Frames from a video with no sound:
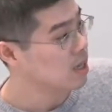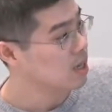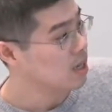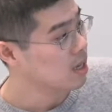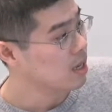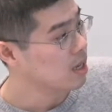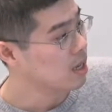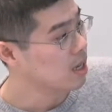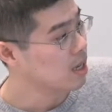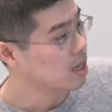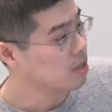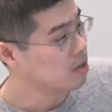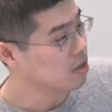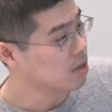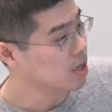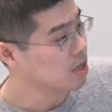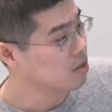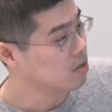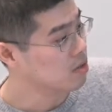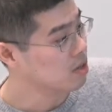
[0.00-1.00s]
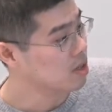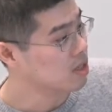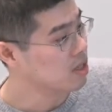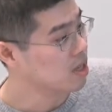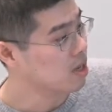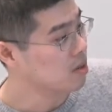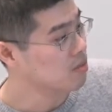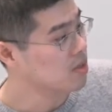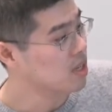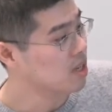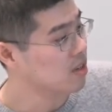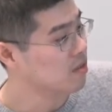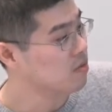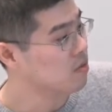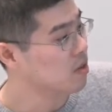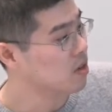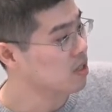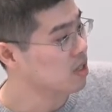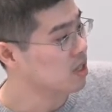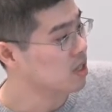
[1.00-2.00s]
And you can do the same thing
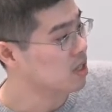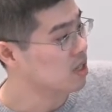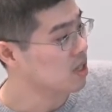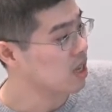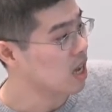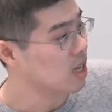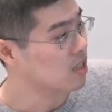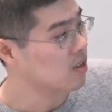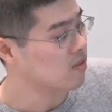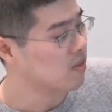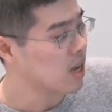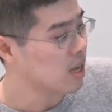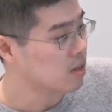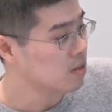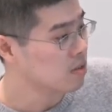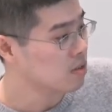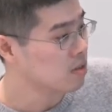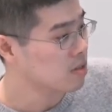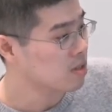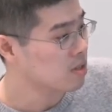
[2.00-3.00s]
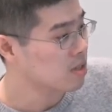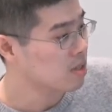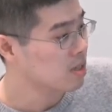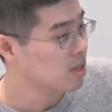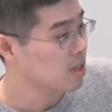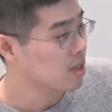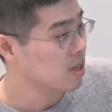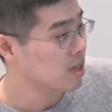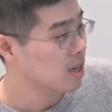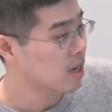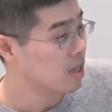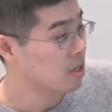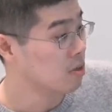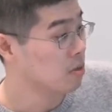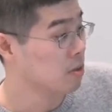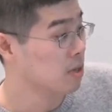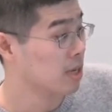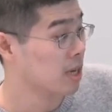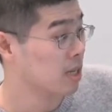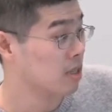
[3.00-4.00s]
for the other values, and you
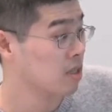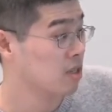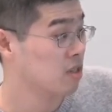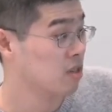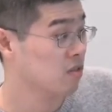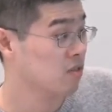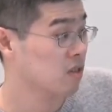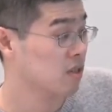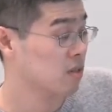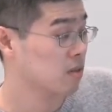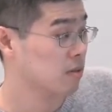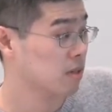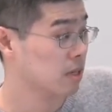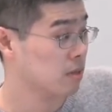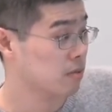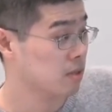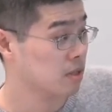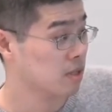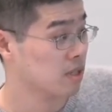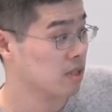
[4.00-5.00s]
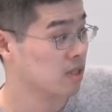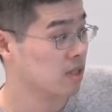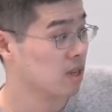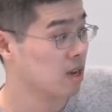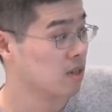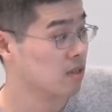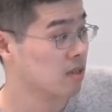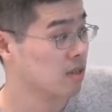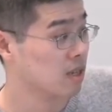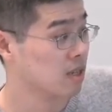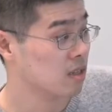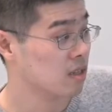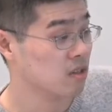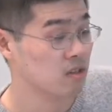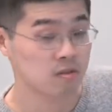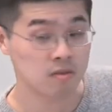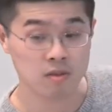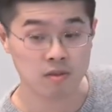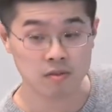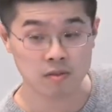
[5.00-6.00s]
will get t over 3, which is larger than t
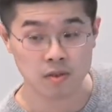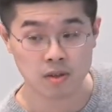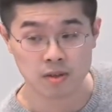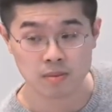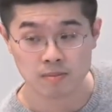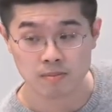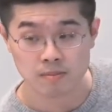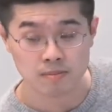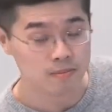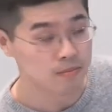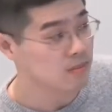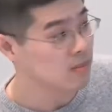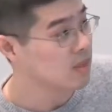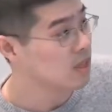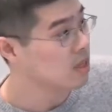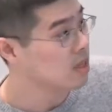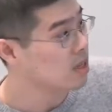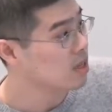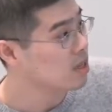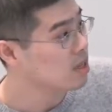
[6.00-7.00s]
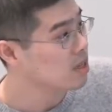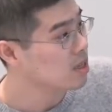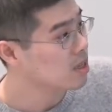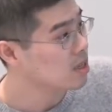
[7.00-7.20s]
over 4. Okay.